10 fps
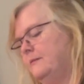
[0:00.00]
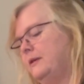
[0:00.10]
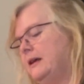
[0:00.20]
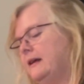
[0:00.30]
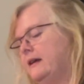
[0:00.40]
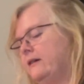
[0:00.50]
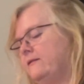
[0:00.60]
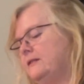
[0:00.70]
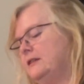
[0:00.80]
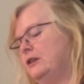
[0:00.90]
Being
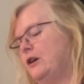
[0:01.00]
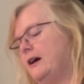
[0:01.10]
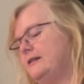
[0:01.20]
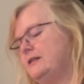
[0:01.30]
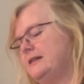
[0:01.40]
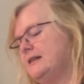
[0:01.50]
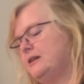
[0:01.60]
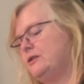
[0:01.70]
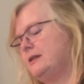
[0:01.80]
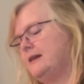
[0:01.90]
careful not to
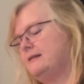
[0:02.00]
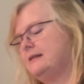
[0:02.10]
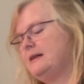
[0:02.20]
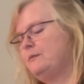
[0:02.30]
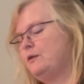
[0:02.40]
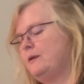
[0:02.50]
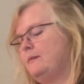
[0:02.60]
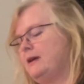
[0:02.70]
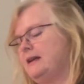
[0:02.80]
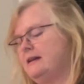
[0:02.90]
touch that steamer with
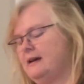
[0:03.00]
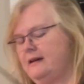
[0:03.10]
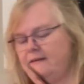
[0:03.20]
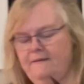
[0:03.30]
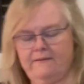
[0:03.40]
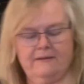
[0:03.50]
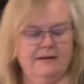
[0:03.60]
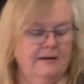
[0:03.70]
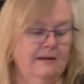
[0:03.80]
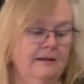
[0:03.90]
my knife
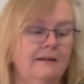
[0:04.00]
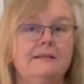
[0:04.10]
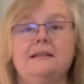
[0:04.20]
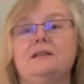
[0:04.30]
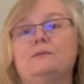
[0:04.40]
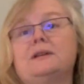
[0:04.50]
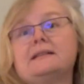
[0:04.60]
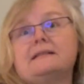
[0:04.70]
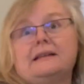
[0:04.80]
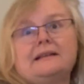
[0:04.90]
because I don't want to
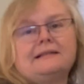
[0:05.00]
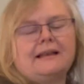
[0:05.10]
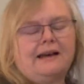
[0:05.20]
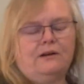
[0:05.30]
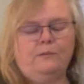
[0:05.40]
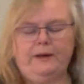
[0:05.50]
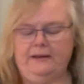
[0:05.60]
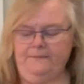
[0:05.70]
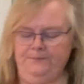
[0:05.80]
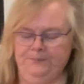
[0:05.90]
slice that
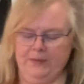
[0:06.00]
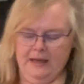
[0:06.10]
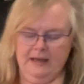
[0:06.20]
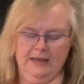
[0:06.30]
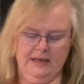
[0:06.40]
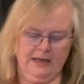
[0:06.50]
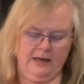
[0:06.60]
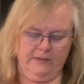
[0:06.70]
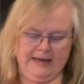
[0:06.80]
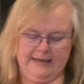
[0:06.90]
open.
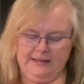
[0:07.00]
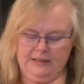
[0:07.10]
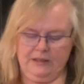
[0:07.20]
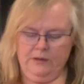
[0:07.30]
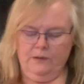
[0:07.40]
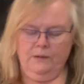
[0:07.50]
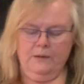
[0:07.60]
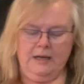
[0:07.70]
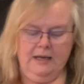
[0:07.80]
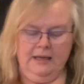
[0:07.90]
All right,
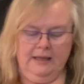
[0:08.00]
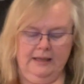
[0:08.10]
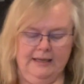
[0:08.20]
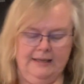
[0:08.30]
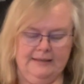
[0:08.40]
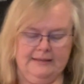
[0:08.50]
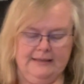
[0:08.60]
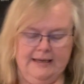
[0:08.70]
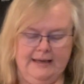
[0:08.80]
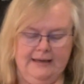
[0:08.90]
so let's
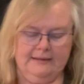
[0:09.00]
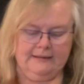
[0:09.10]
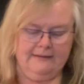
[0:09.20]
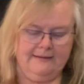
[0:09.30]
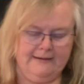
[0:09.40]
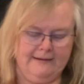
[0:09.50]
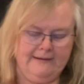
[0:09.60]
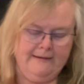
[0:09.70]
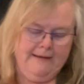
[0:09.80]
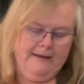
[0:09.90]
get
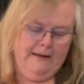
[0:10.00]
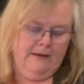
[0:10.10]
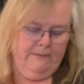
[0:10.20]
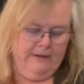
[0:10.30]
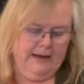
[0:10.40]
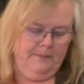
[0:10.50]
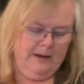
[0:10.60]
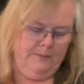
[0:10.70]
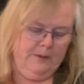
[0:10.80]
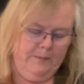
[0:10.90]
our red
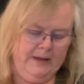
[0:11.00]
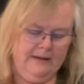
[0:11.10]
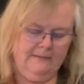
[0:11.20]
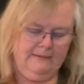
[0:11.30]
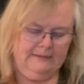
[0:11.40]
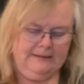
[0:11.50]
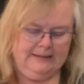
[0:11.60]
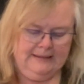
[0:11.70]
pepper peeled.